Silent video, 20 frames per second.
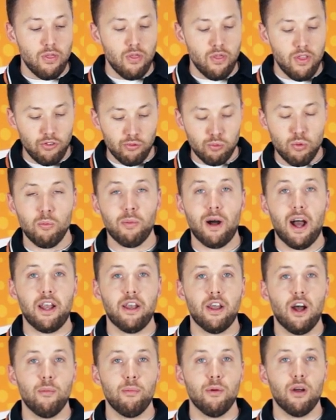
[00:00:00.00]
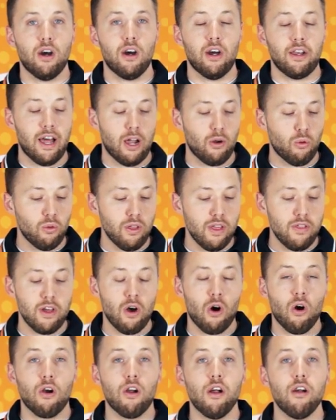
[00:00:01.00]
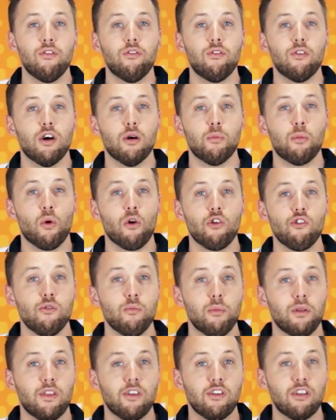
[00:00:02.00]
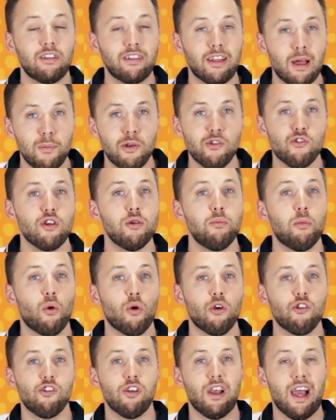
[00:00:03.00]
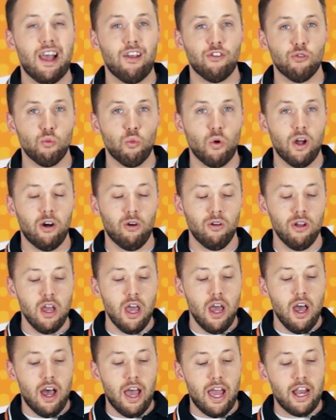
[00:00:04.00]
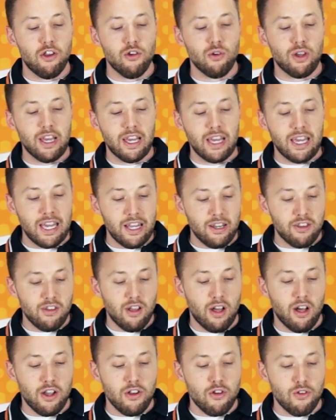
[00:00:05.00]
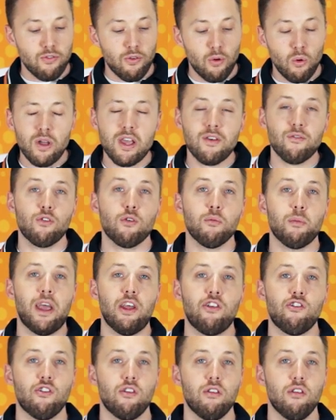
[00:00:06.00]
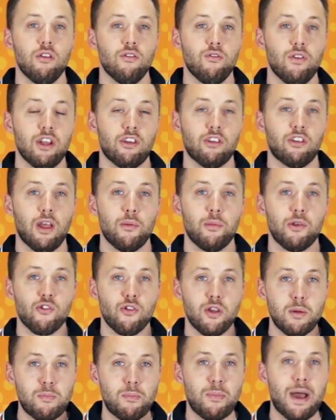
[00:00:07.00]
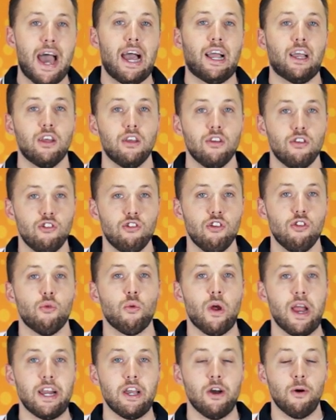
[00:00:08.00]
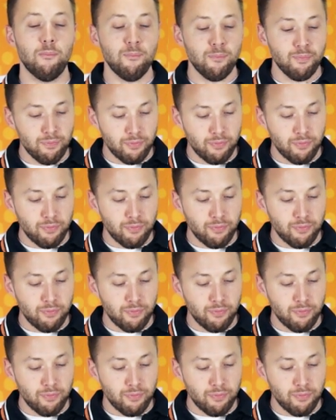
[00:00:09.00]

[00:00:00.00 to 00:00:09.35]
this will bind up not only the RF portion, but the telemetry portion as well, and you can get your full information via telemetry back to the radio.